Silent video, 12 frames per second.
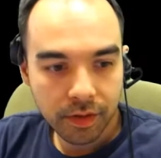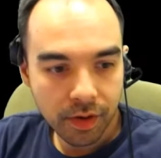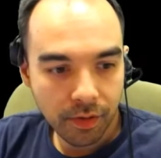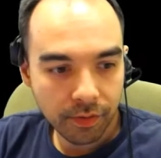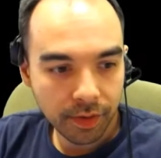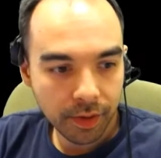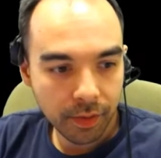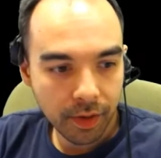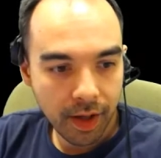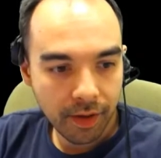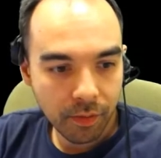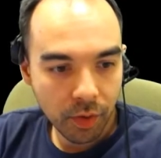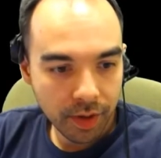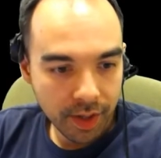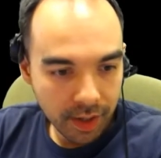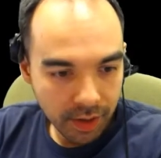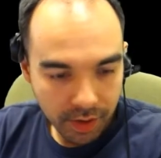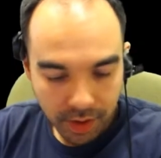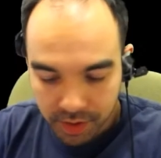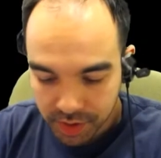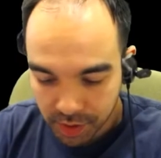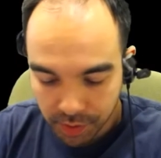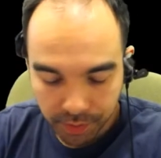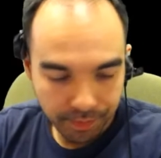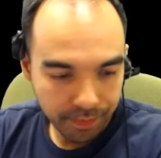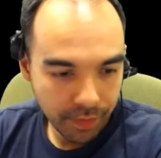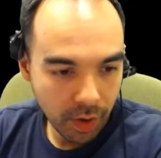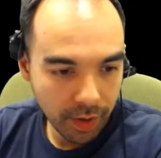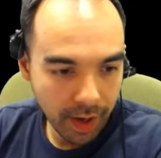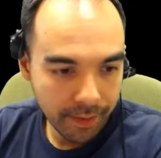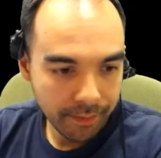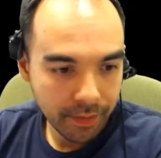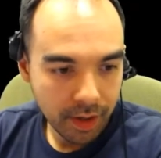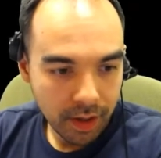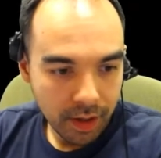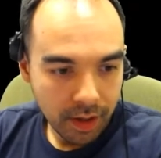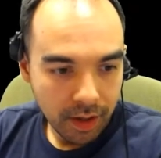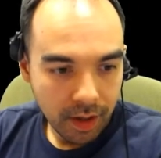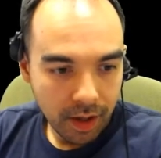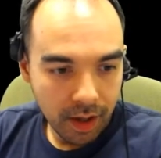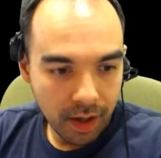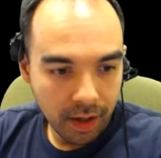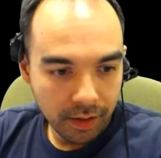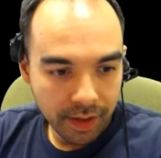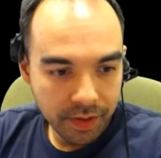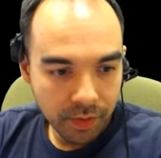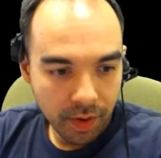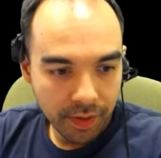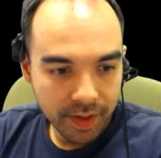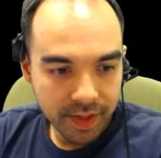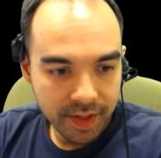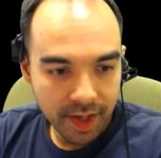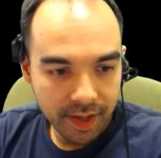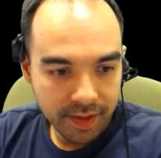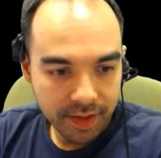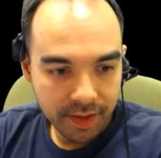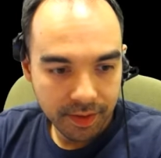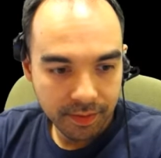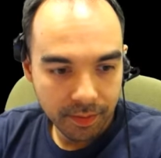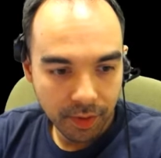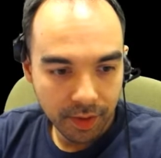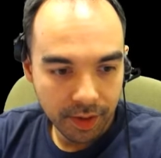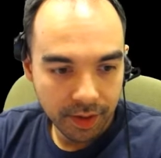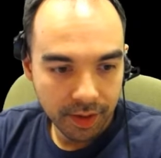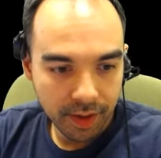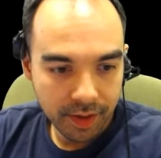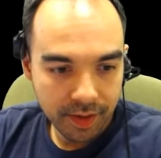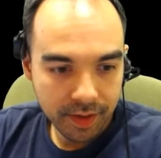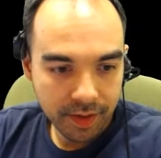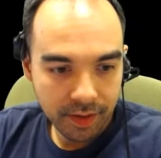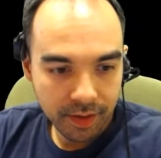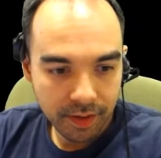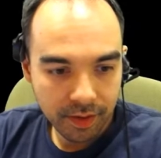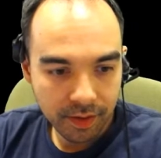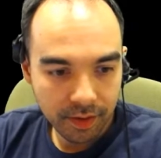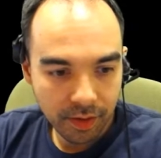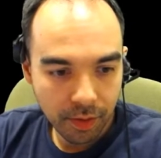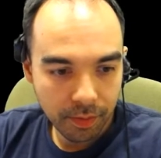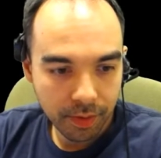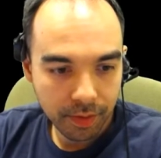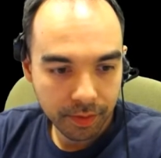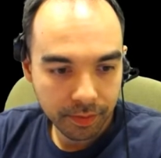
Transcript: So hopefully we'll have more data there soon. Okay, let's run this test. Monkey test. Nope.